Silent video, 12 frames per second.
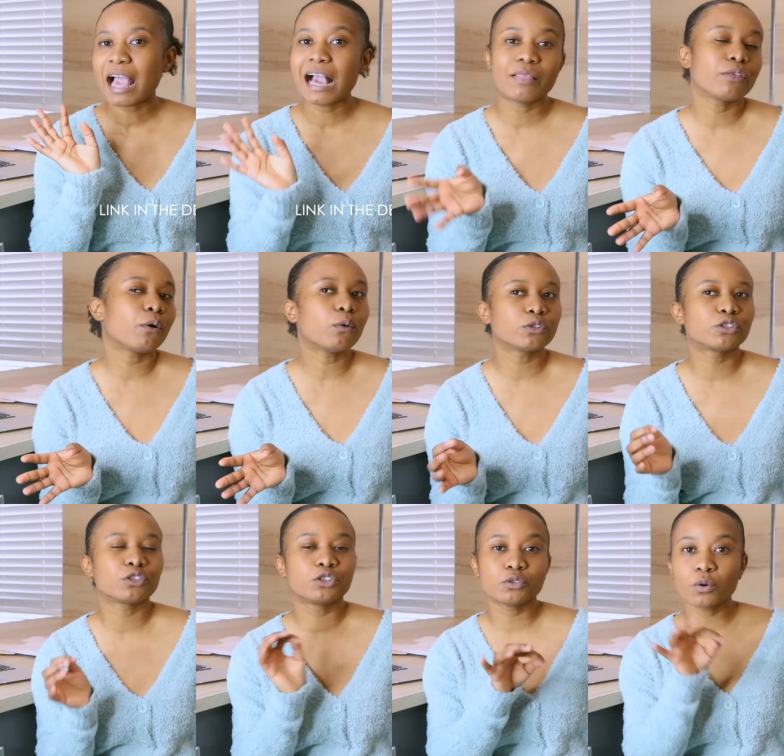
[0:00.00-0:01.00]
And
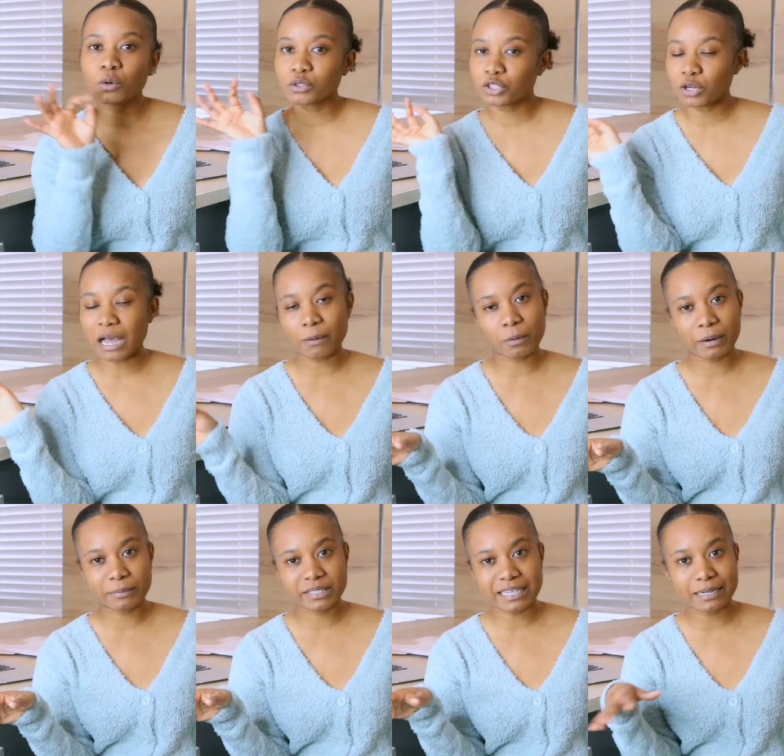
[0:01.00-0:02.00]
also to go to our
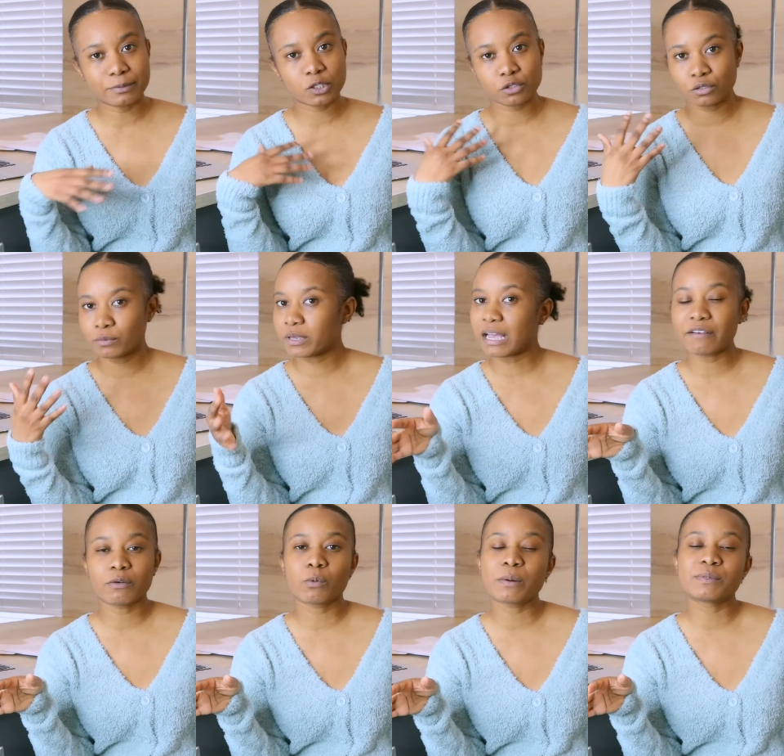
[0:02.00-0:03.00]
website, because we have
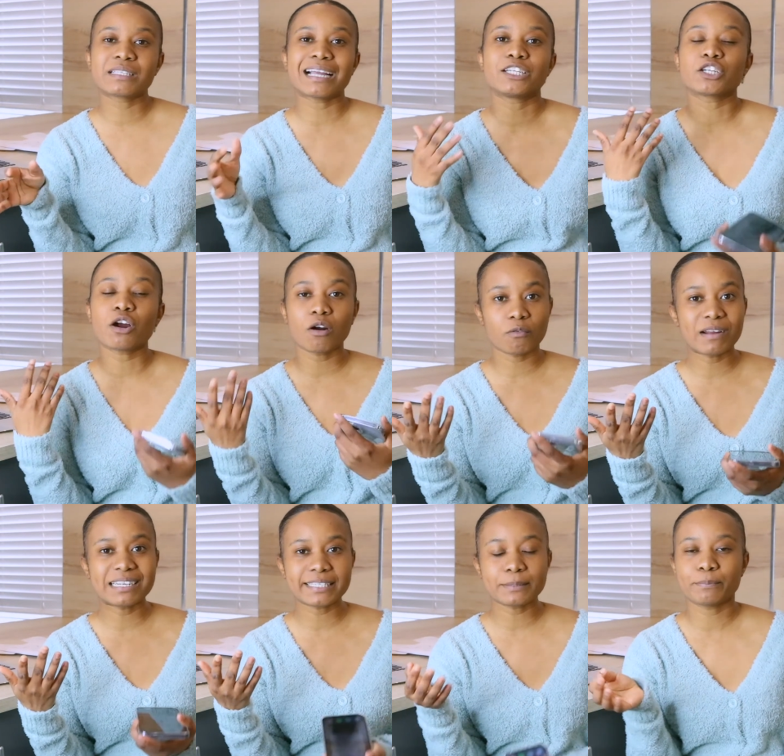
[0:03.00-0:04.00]
a website
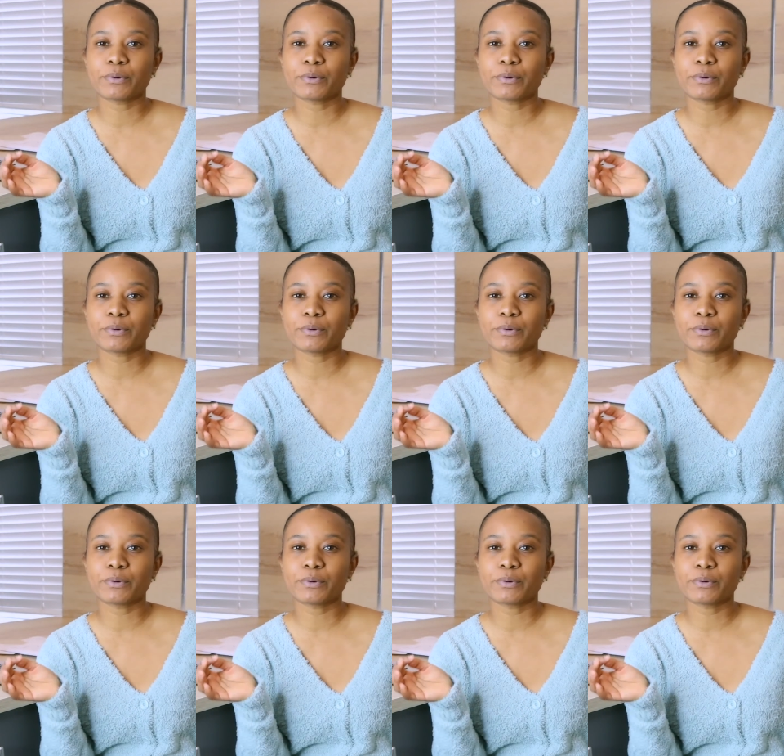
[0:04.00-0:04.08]
already,